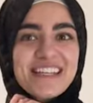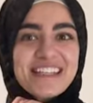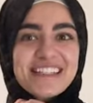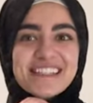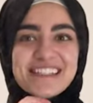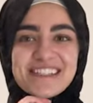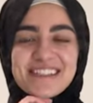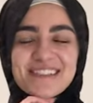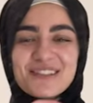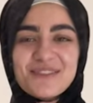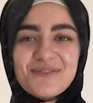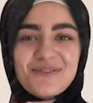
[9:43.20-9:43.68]

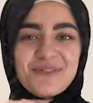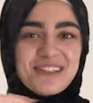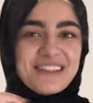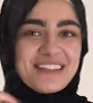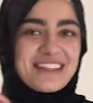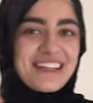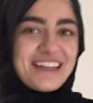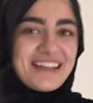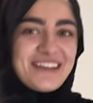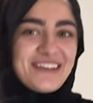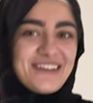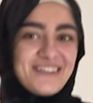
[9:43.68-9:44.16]
she's the one
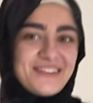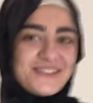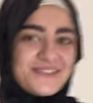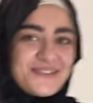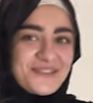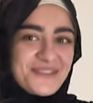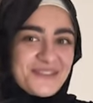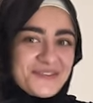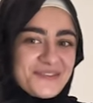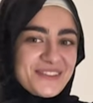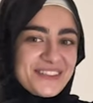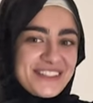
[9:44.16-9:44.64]
that got it
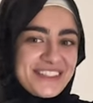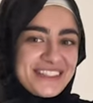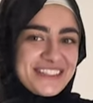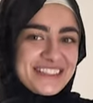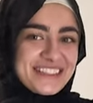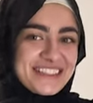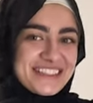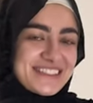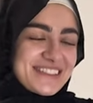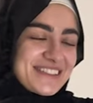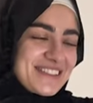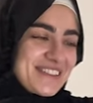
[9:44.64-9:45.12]
for
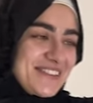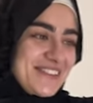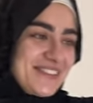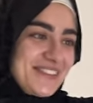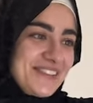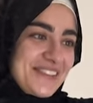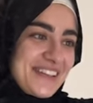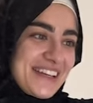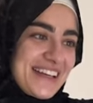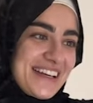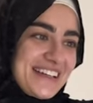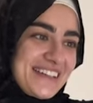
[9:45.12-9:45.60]
me
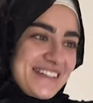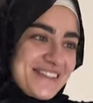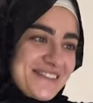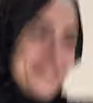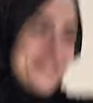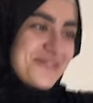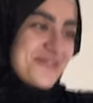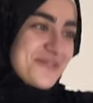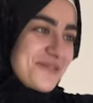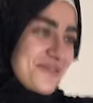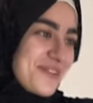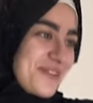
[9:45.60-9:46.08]
so yeah
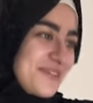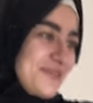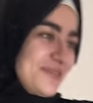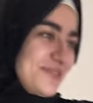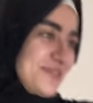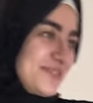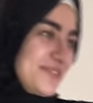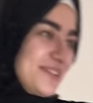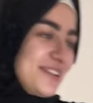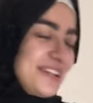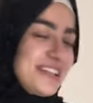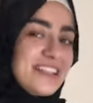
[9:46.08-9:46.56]
so
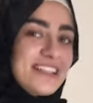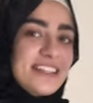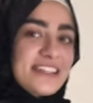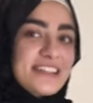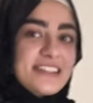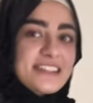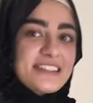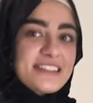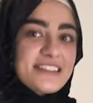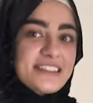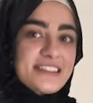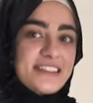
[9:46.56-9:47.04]
grateful and it,
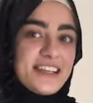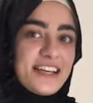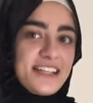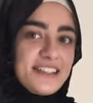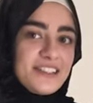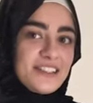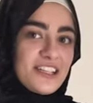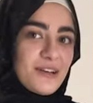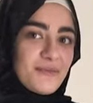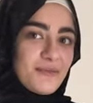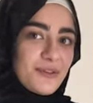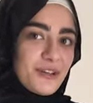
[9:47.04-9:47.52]
this is the
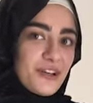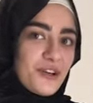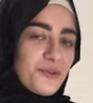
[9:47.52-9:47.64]
hijab it